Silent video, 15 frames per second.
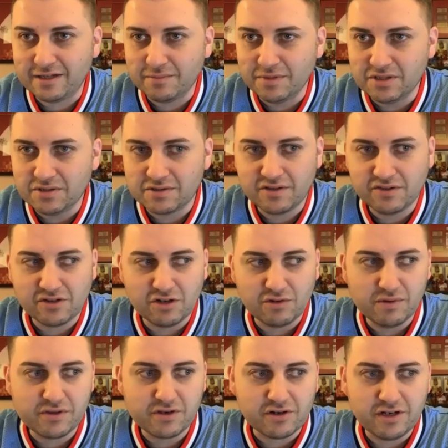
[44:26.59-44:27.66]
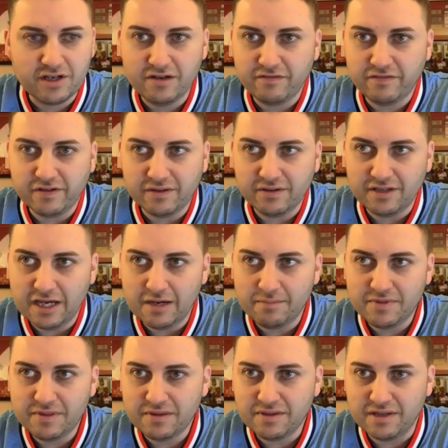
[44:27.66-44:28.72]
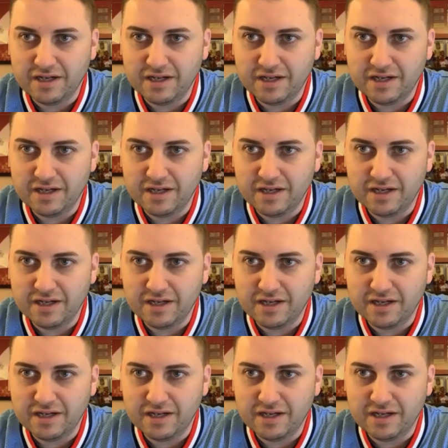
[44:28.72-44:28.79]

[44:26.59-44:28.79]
I'm a little concerned with our infield depth.